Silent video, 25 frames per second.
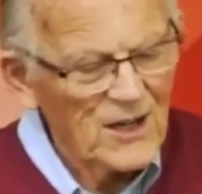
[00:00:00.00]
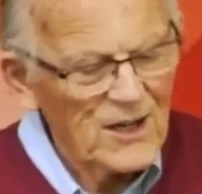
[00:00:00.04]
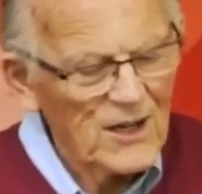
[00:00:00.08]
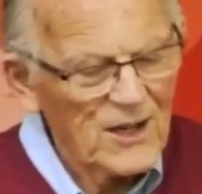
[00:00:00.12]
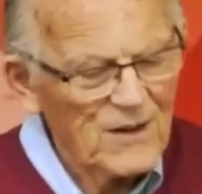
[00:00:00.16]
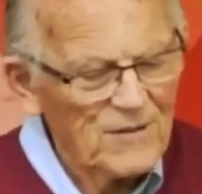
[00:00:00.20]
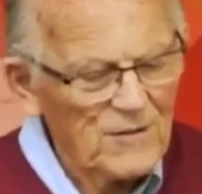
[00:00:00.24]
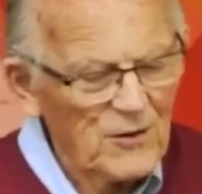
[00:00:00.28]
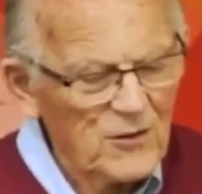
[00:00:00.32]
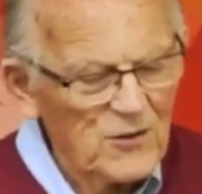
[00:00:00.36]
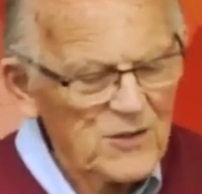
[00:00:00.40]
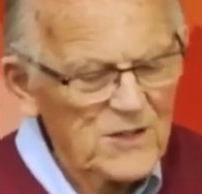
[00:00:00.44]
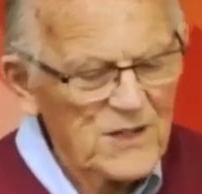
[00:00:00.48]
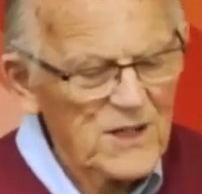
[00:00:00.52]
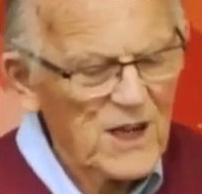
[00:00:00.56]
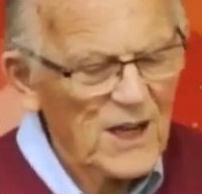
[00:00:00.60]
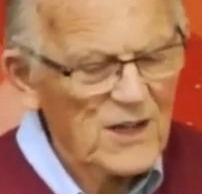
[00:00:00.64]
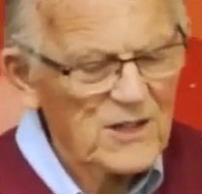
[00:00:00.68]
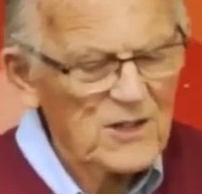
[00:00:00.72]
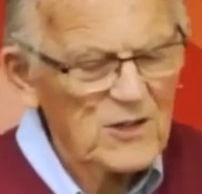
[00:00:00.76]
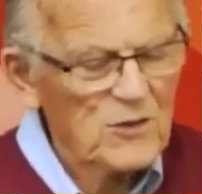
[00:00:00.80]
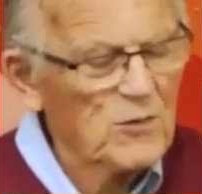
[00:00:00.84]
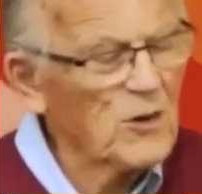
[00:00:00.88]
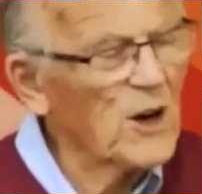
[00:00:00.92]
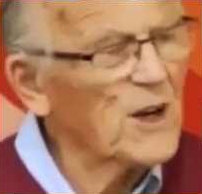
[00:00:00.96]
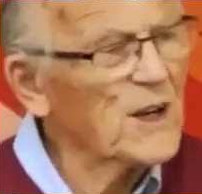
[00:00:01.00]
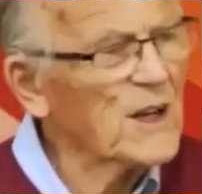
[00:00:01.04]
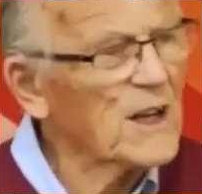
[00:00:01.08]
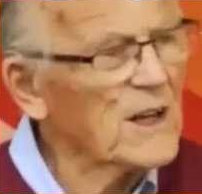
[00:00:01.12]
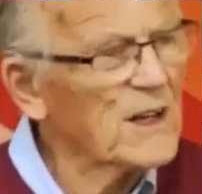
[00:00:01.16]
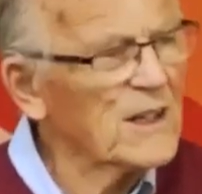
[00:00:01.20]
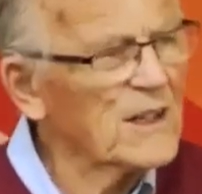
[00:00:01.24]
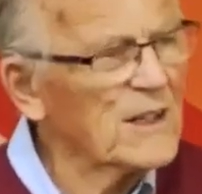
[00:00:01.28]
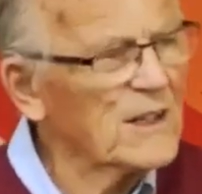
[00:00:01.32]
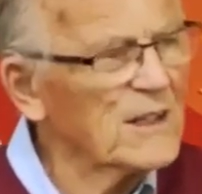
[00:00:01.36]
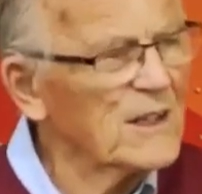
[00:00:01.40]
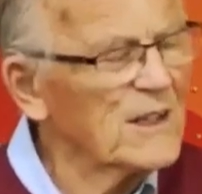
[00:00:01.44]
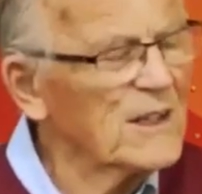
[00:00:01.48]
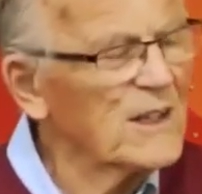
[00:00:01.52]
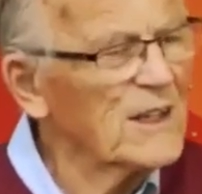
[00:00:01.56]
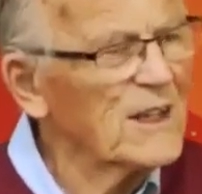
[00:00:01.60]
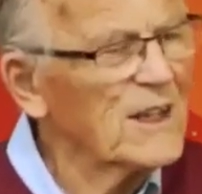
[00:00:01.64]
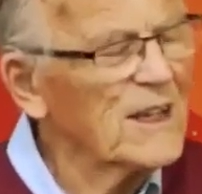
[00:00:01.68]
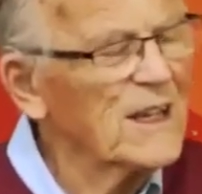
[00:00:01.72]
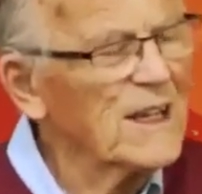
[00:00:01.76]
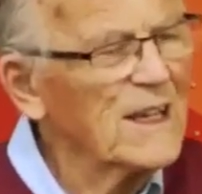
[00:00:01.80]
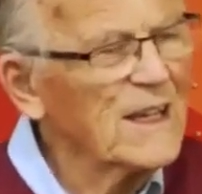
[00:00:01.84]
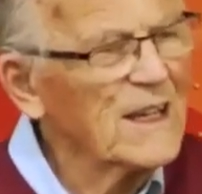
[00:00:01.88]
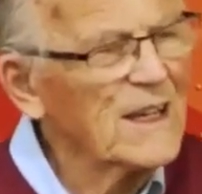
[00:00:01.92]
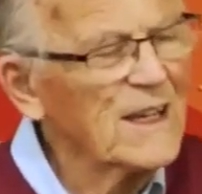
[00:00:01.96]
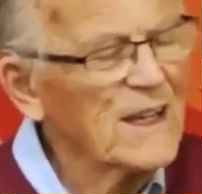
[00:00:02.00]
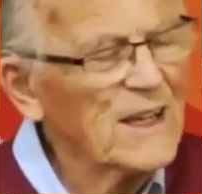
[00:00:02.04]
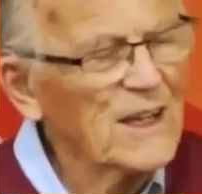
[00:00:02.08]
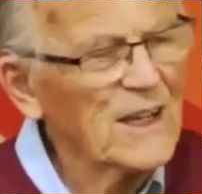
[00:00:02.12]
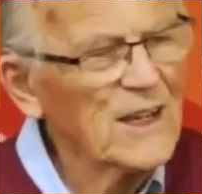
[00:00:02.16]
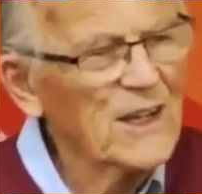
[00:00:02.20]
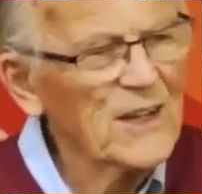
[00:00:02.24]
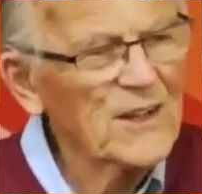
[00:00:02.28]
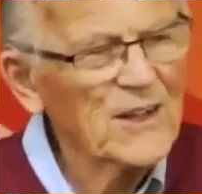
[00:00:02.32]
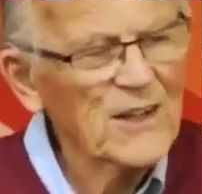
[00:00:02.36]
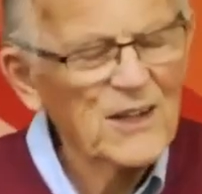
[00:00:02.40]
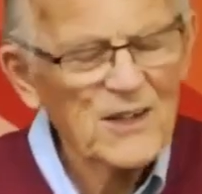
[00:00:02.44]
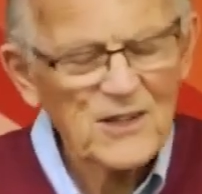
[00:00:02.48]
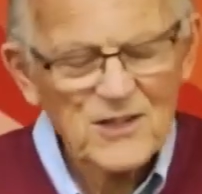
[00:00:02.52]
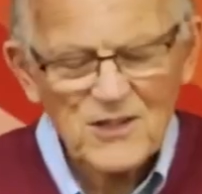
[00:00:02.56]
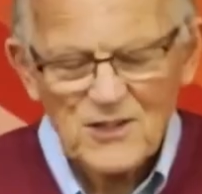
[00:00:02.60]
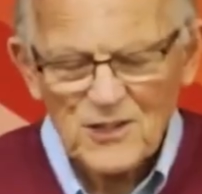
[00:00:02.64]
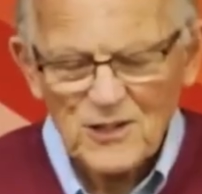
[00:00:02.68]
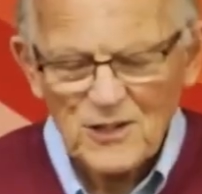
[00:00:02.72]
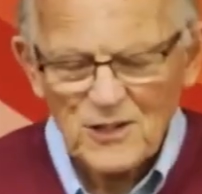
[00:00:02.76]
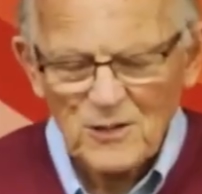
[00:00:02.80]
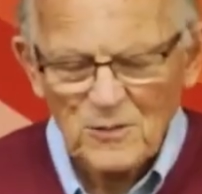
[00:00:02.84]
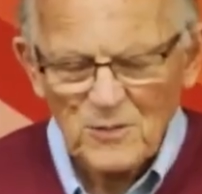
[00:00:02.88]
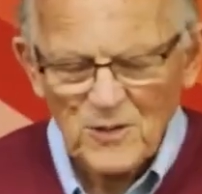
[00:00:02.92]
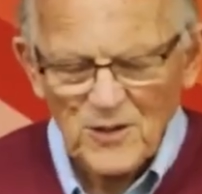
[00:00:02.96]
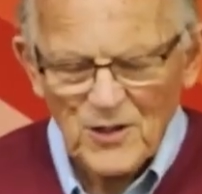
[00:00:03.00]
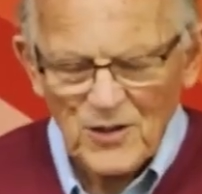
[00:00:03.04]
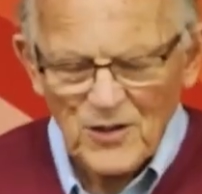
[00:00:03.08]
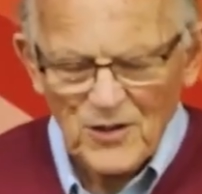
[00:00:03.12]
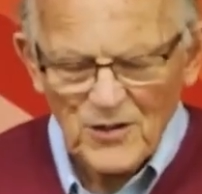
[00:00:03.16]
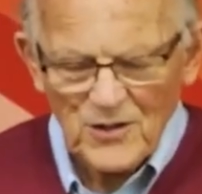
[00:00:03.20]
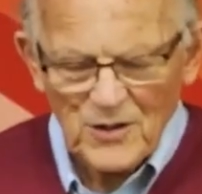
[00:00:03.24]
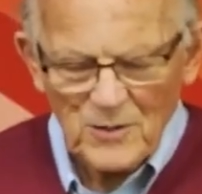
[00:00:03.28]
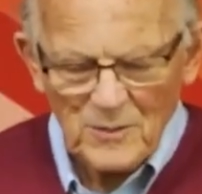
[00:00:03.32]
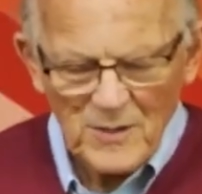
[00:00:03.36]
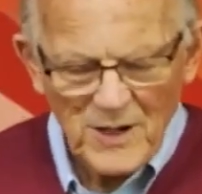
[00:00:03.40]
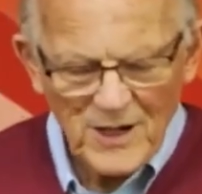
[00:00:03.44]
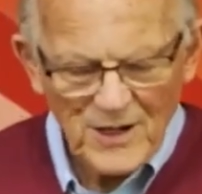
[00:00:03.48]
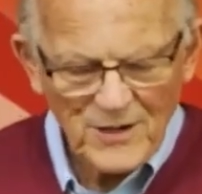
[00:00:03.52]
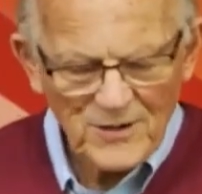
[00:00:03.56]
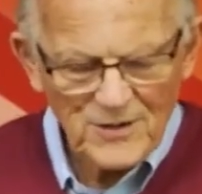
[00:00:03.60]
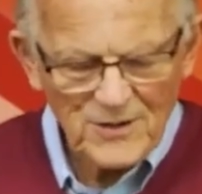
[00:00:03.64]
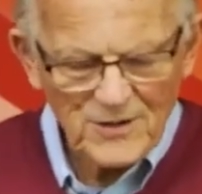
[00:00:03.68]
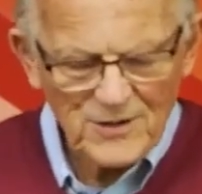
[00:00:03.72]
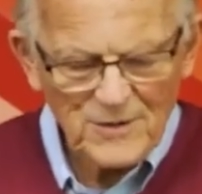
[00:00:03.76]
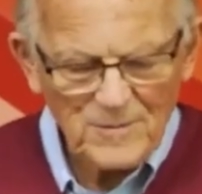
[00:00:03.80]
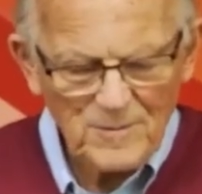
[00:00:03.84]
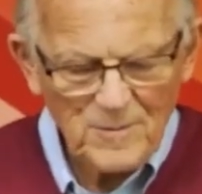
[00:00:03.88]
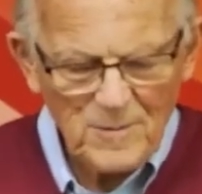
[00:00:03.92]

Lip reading: for sex quite clear in his Sermon on the Mount.